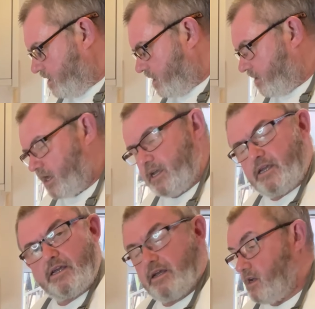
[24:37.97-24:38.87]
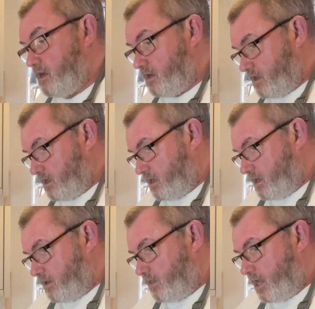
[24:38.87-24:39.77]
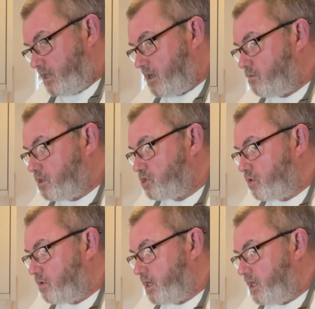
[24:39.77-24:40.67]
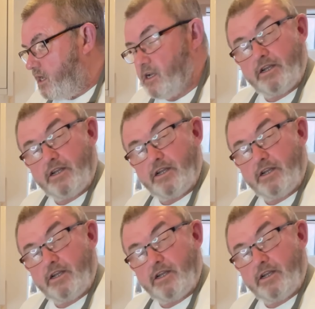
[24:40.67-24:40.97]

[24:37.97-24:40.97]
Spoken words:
Okay, and then we're shortly